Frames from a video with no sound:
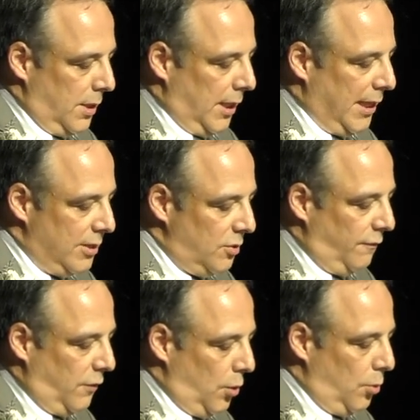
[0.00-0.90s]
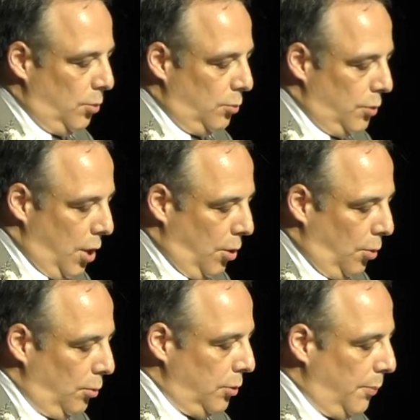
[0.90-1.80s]
Each of you
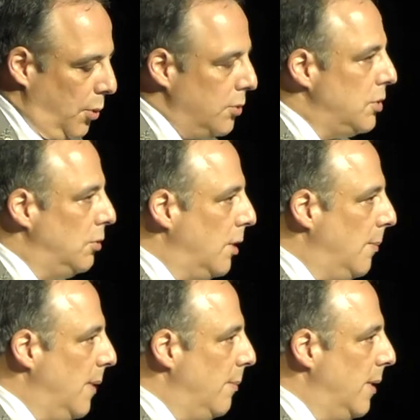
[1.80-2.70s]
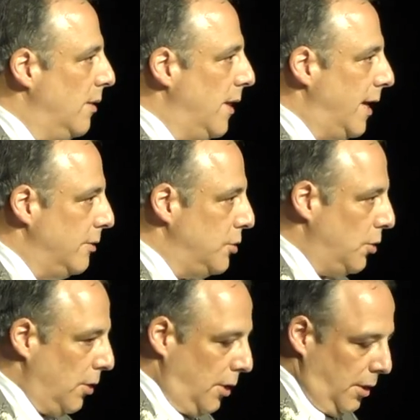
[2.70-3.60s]
know the personal commitment that it
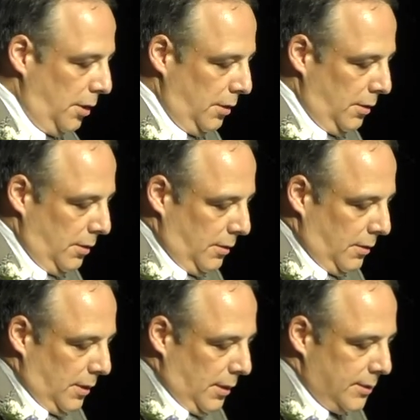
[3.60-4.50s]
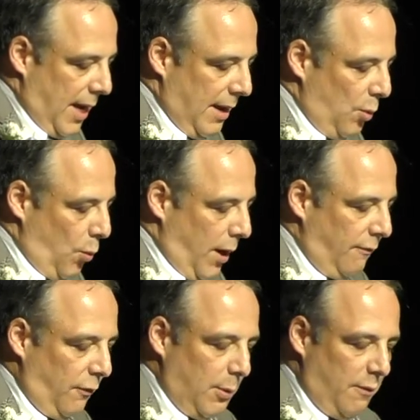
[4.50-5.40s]
took. Time away
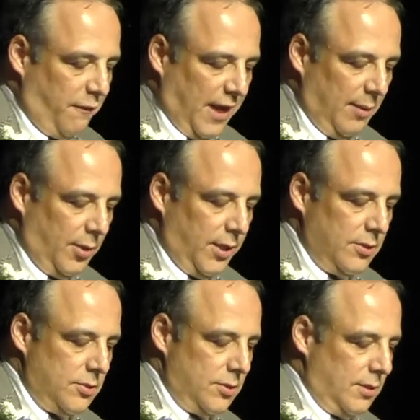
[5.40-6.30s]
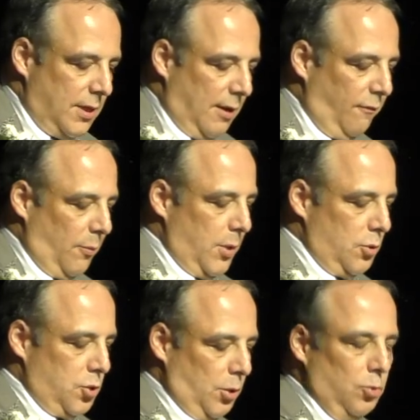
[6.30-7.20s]
from your families and from your
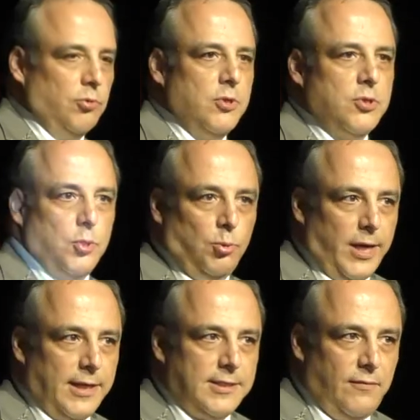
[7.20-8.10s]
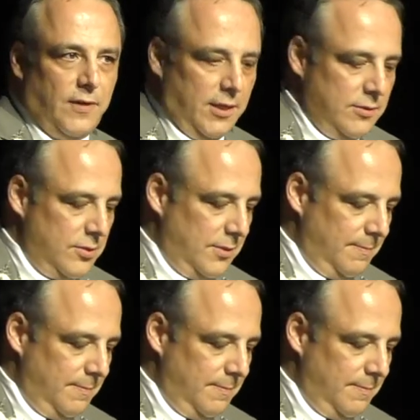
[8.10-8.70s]
children's school activities.